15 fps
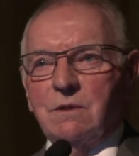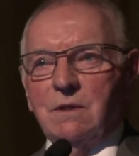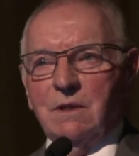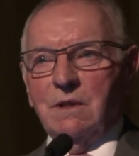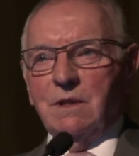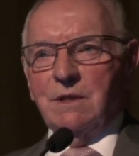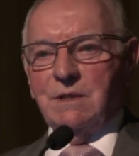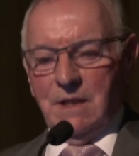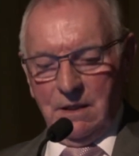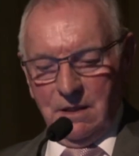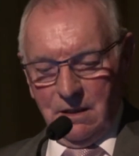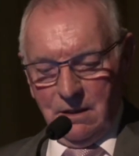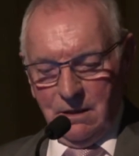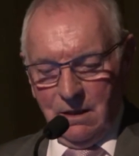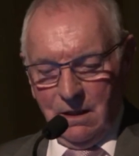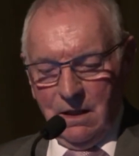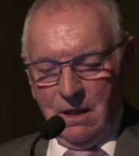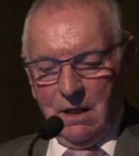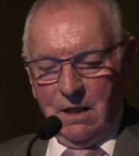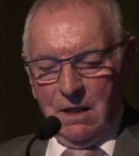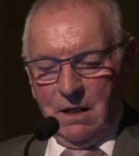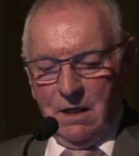I said
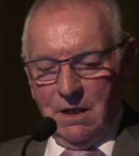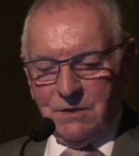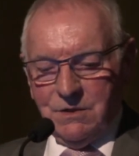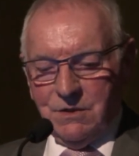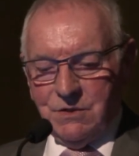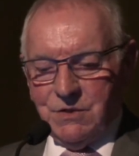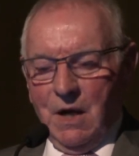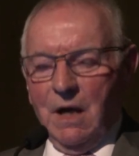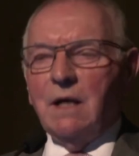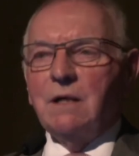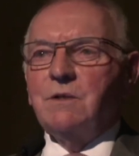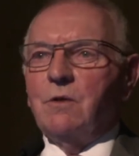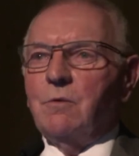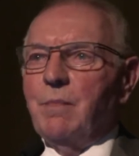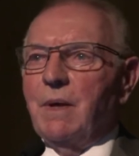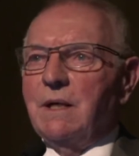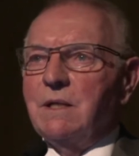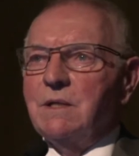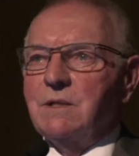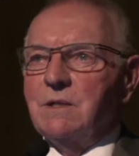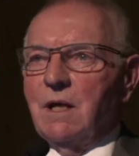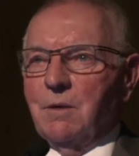a
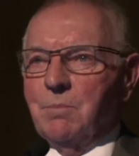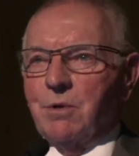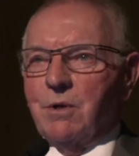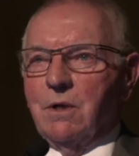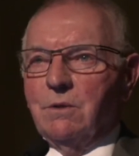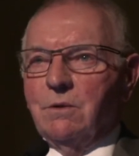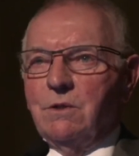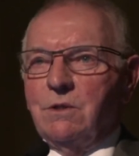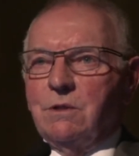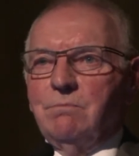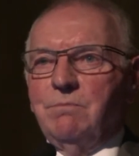societal-based approach,